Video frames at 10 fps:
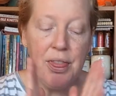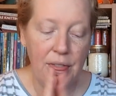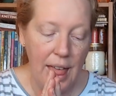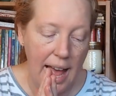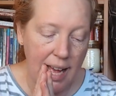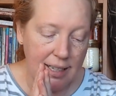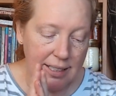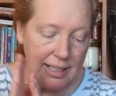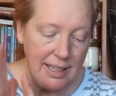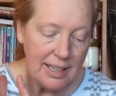
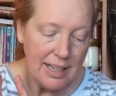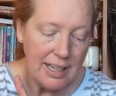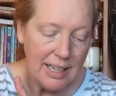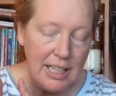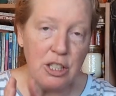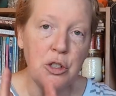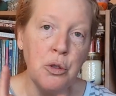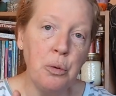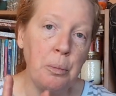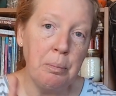that is
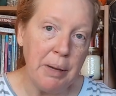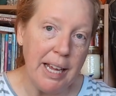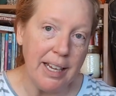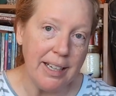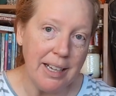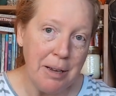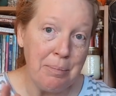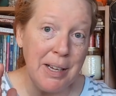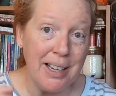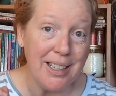too big
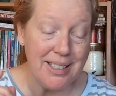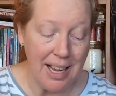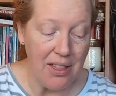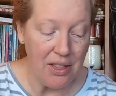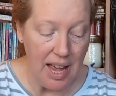because